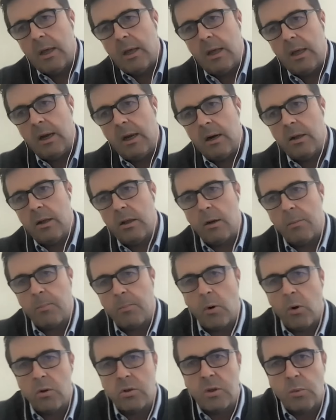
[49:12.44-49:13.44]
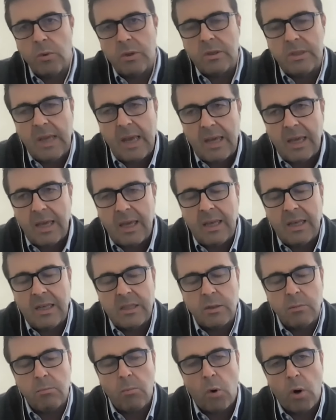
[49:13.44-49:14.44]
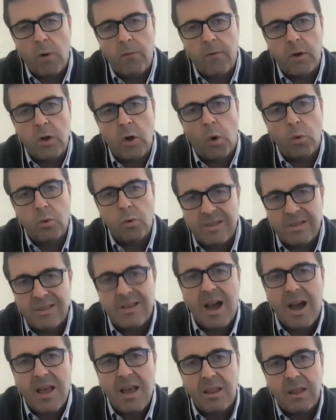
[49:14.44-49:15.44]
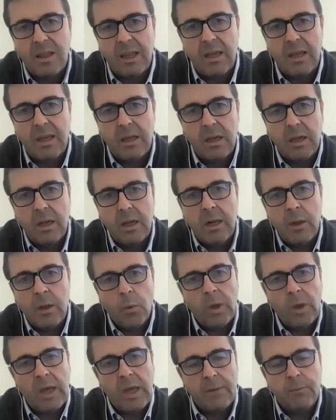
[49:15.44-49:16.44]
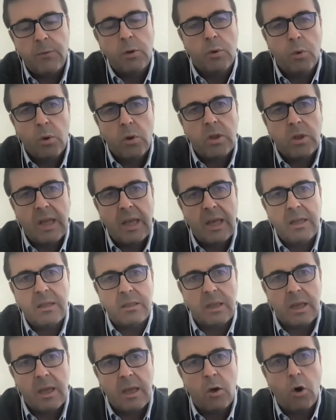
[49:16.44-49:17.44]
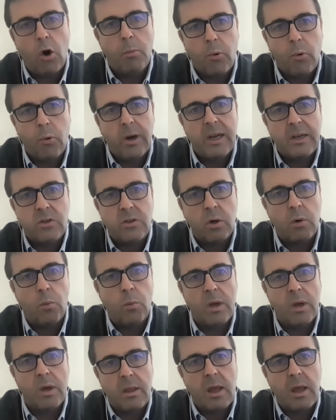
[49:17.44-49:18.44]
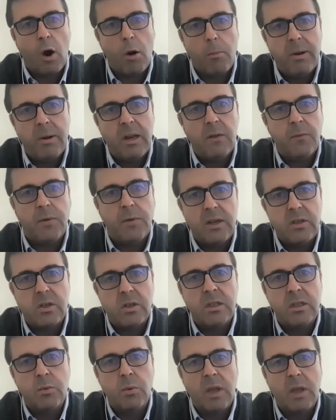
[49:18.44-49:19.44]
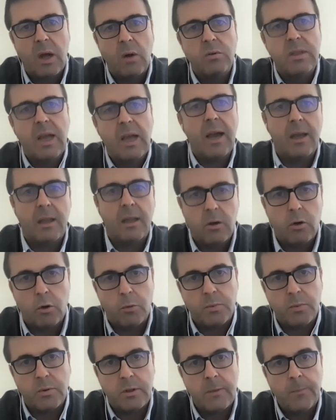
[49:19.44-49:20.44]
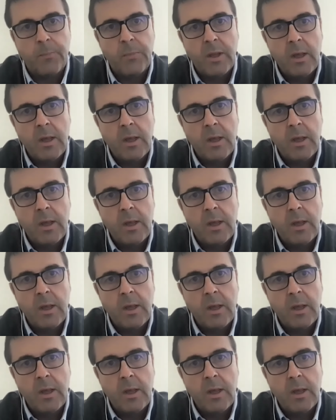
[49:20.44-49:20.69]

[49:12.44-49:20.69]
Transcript: Here, the approach that we're taking is more of a co-design thing. We have to do things in cooperation with our beneficiaries, with our target groups.